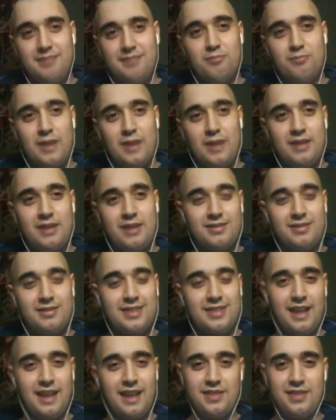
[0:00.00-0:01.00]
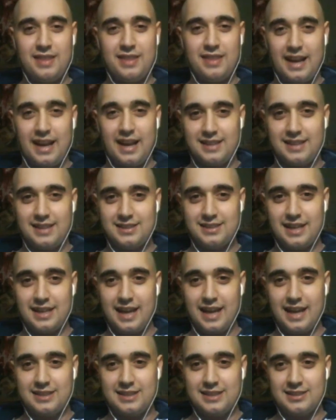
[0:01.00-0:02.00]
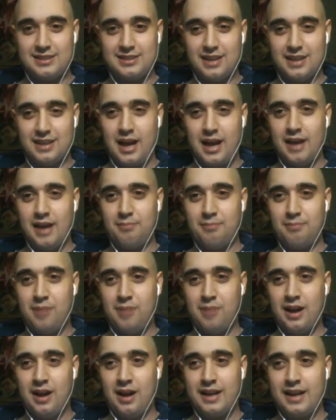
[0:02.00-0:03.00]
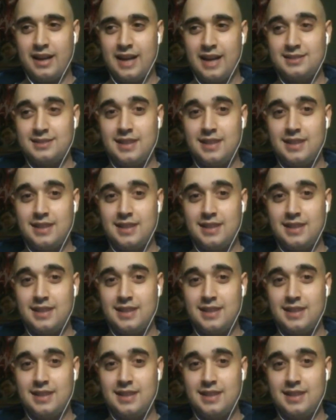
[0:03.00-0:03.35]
Well, I think that ends today's podcast.